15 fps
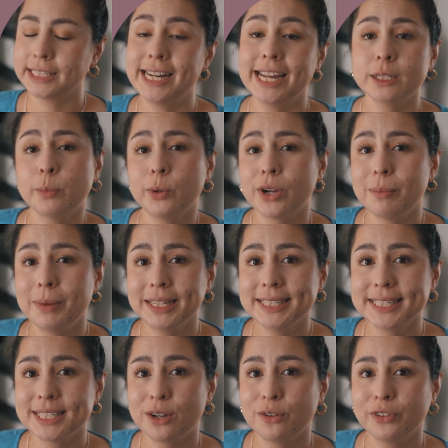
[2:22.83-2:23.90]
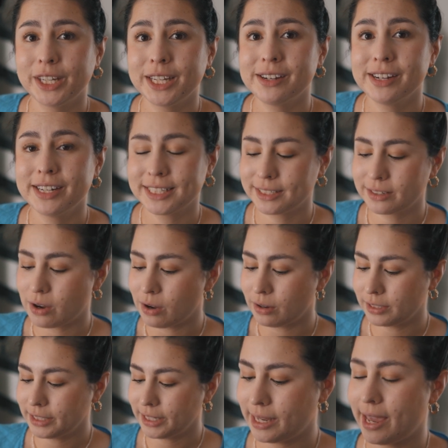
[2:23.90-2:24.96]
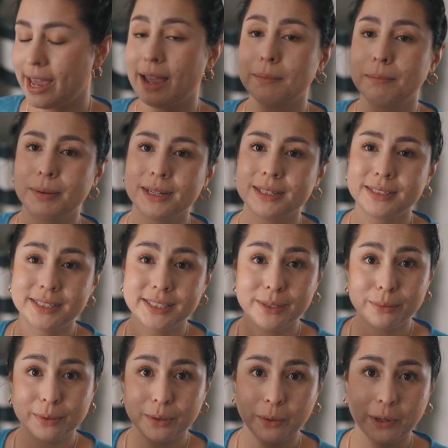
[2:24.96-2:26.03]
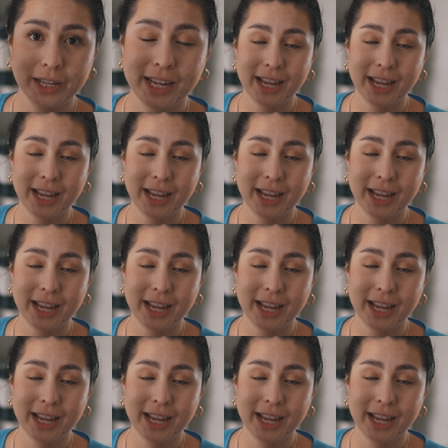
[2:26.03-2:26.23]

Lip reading: The next book on my list over here is called Camp Zero,